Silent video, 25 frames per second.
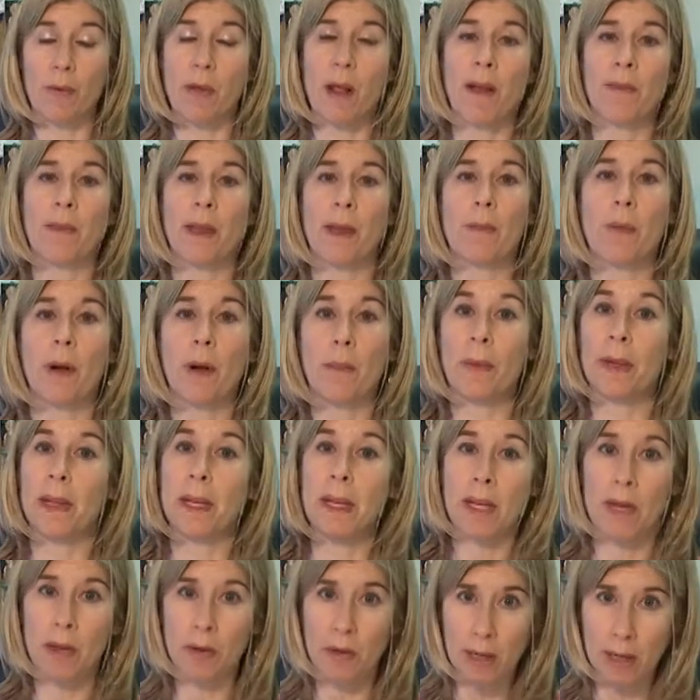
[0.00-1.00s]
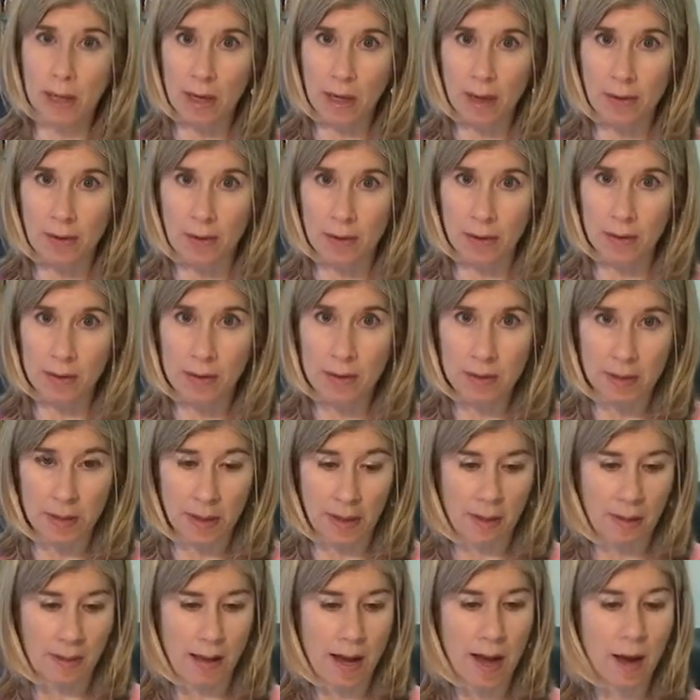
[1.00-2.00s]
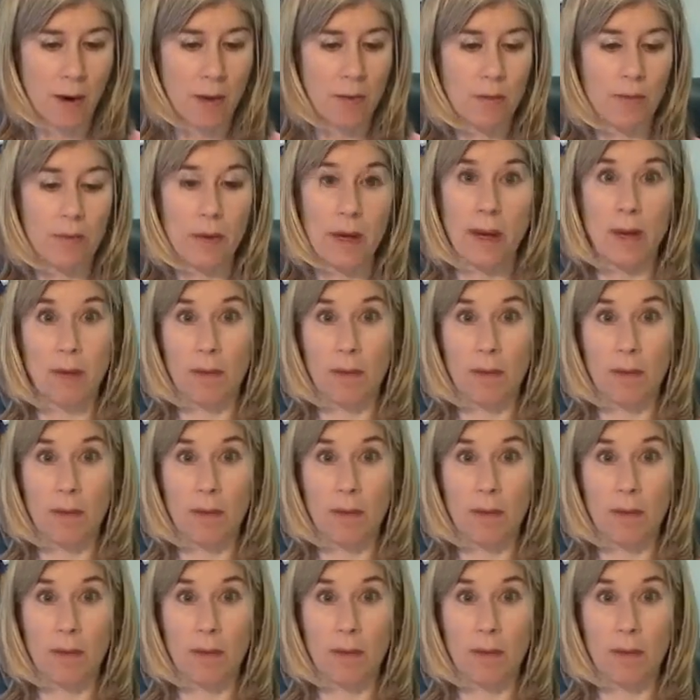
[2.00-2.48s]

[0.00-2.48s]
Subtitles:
will have a public hearing on this and allow,